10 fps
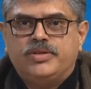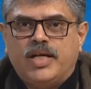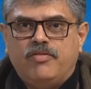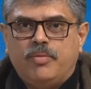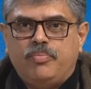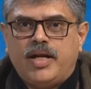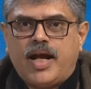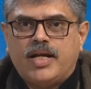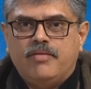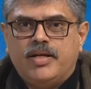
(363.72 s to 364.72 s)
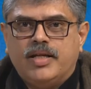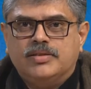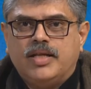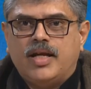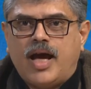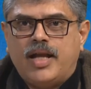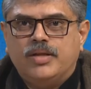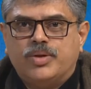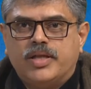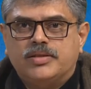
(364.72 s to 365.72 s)
development activities in higher
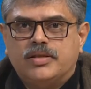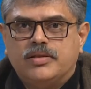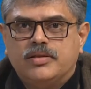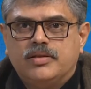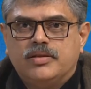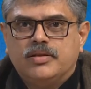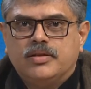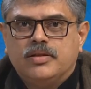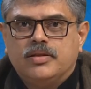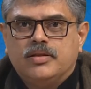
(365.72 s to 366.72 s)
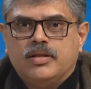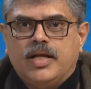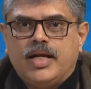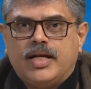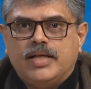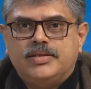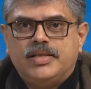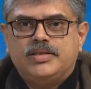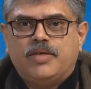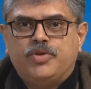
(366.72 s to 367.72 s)
education. It
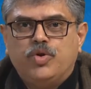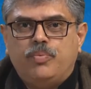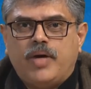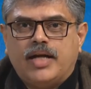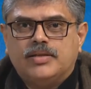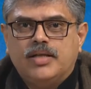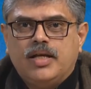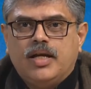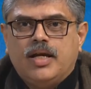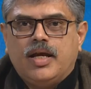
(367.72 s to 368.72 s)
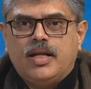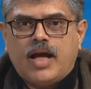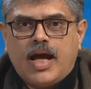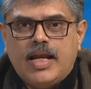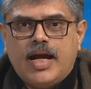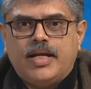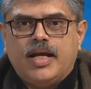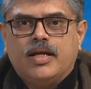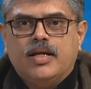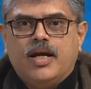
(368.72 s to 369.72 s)
consists of two parts in
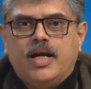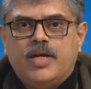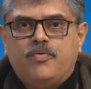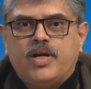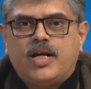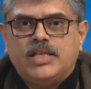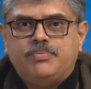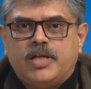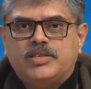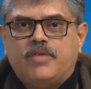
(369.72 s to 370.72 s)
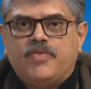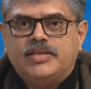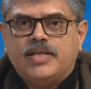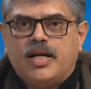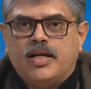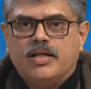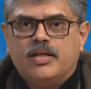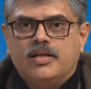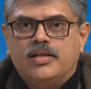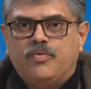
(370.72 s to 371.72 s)
highlighting different aspects of HRD.
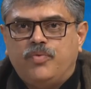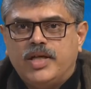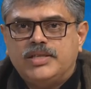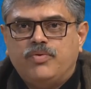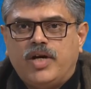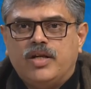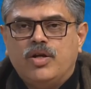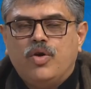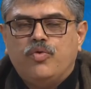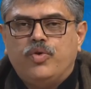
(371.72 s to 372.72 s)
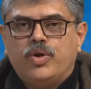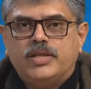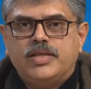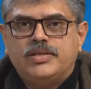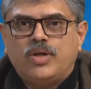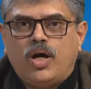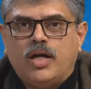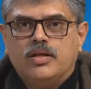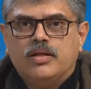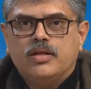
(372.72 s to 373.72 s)
The first one focuses
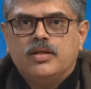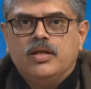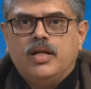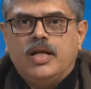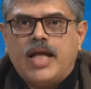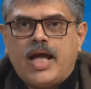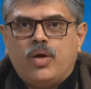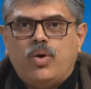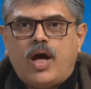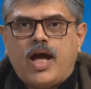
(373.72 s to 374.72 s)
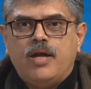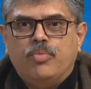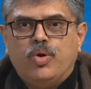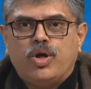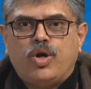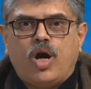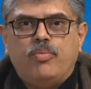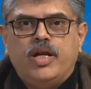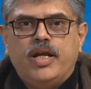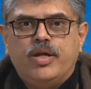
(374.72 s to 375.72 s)
on narrow and more
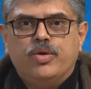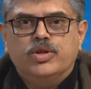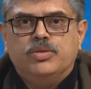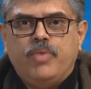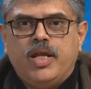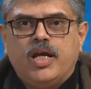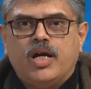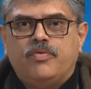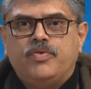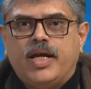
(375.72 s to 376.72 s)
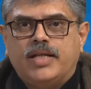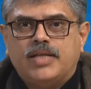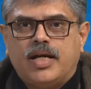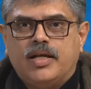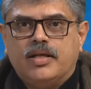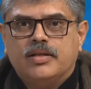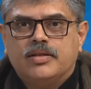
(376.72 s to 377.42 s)
commonly used meaning of HRD,